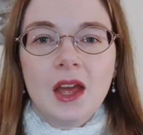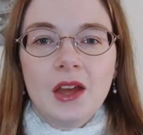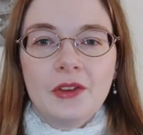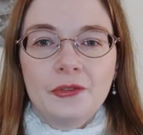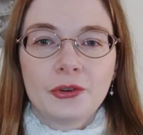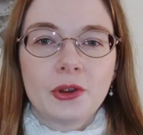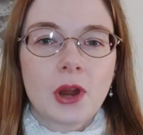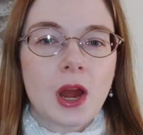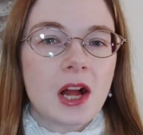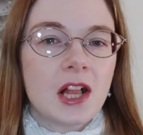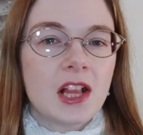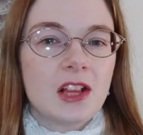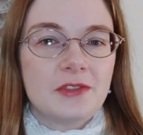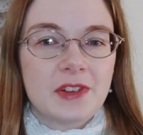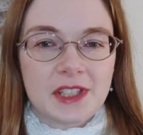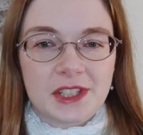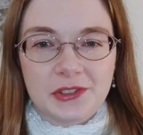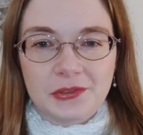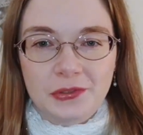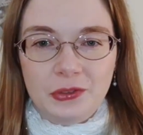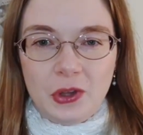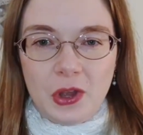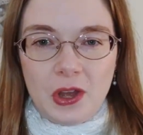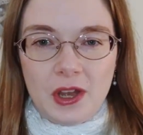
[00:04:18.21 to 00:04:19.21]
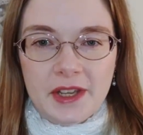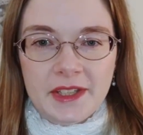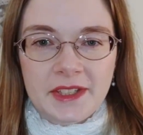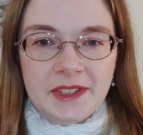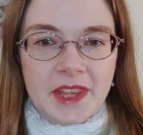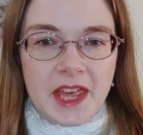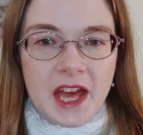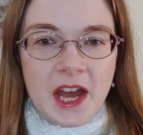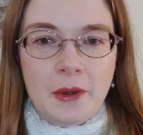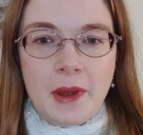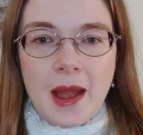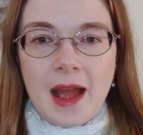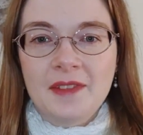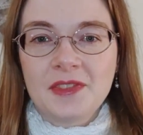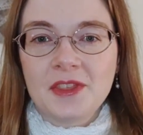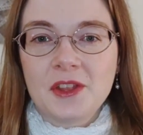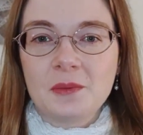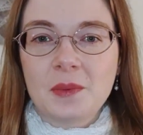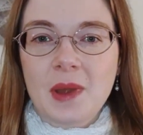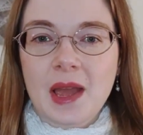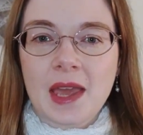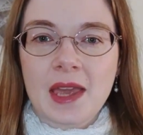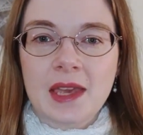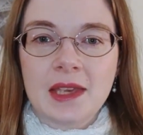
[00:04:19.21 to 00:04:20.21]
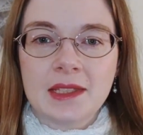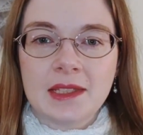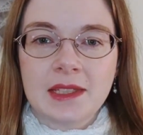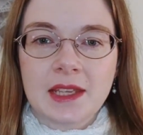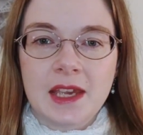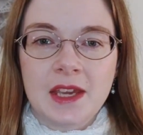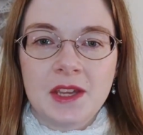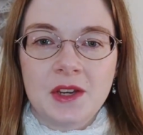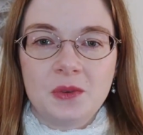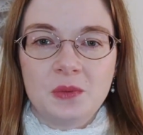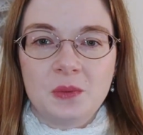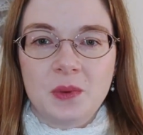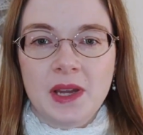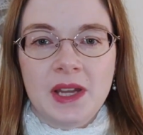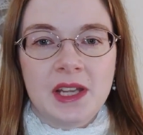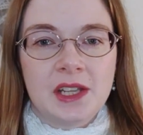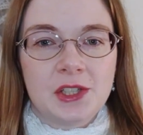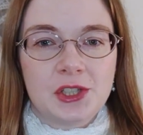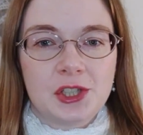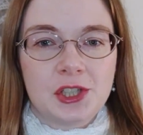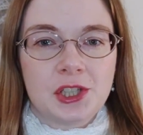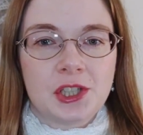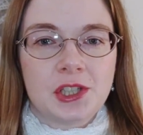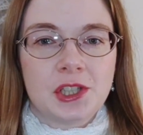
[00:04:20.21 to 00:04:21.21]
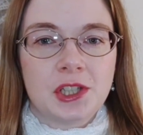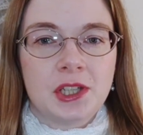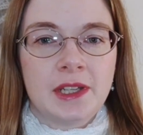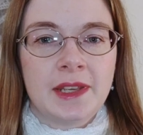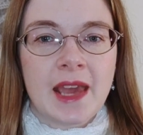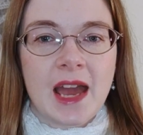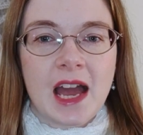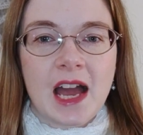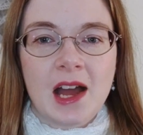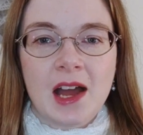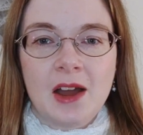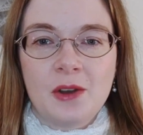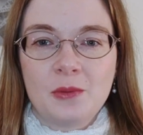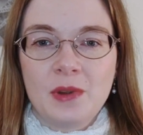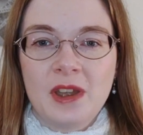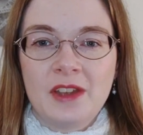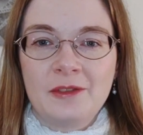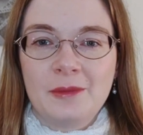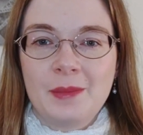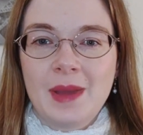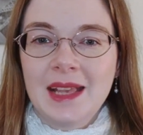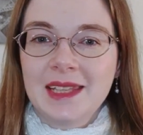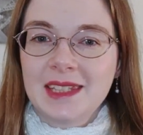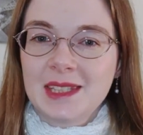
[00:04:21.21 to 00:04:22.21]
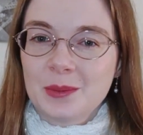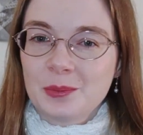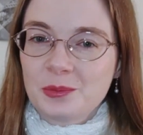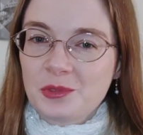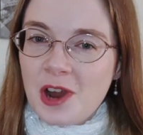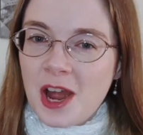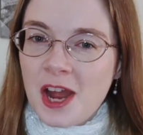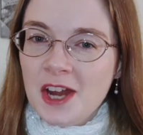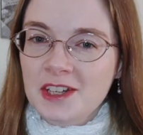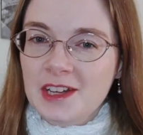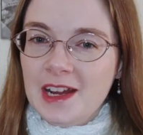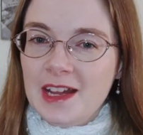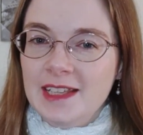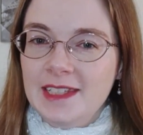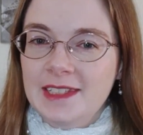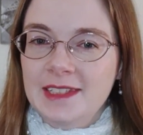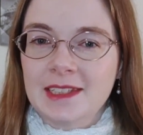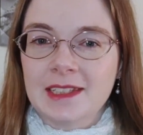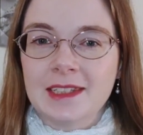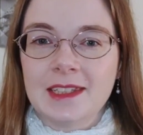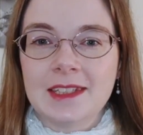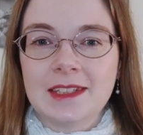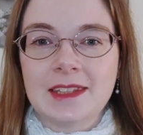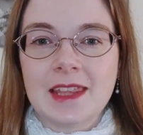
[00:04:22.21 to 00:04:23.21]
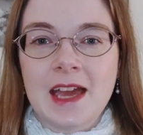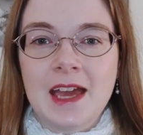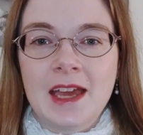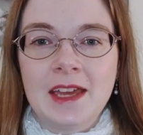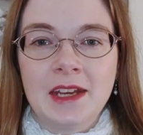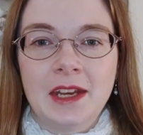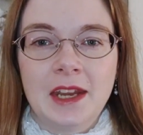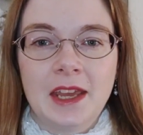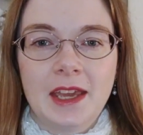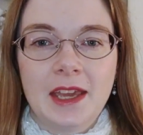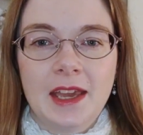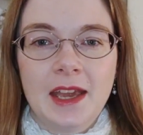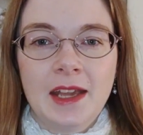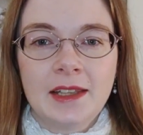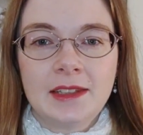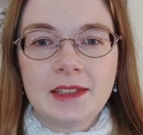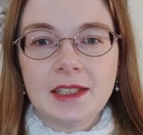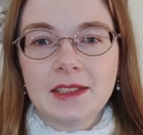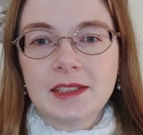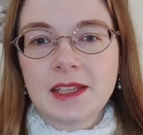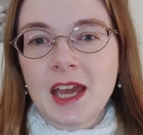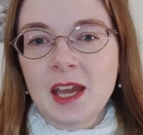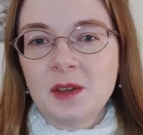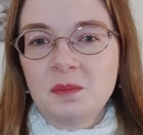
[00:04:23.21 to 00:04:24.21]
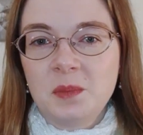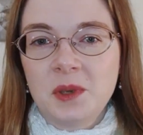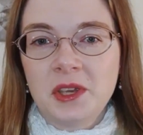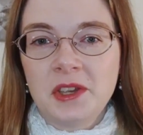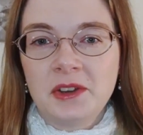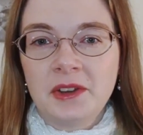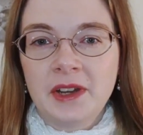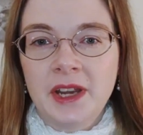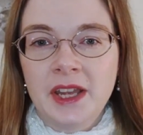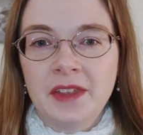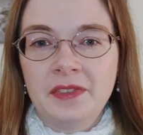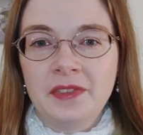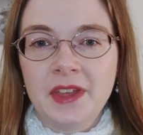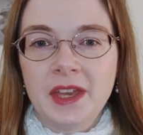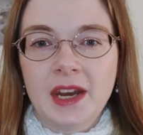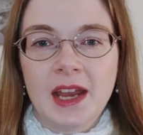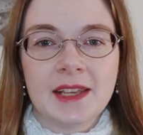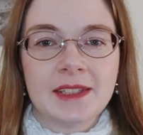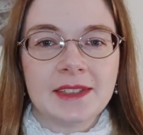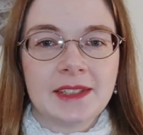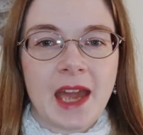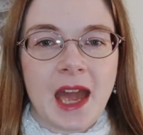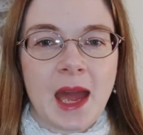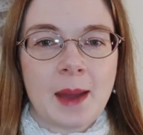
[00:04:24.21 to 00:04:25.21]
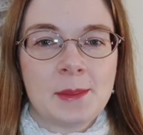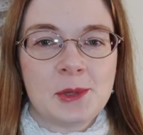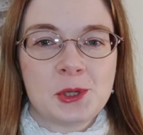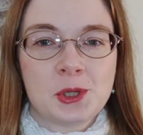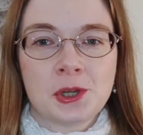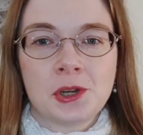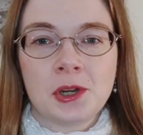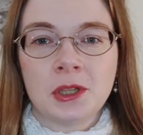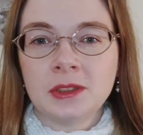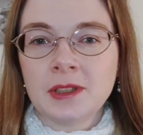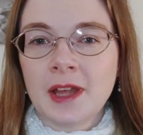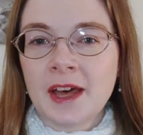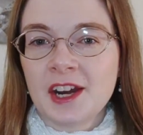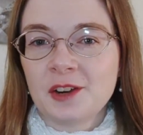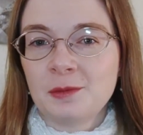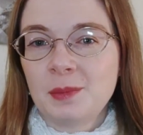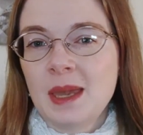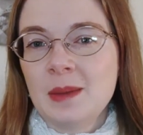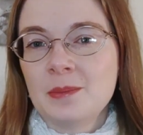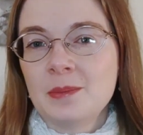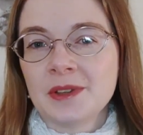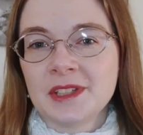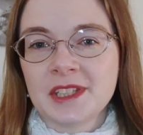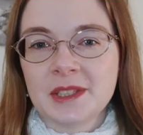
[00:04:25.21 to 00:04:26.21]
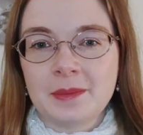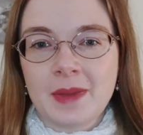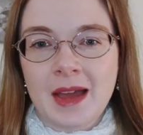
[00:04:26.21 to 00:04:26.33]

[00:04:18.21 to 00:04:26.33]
For all of its flaws, though, and the ways in which, yeah, we've made some progress since then, it's a time period that has captured a lot of people's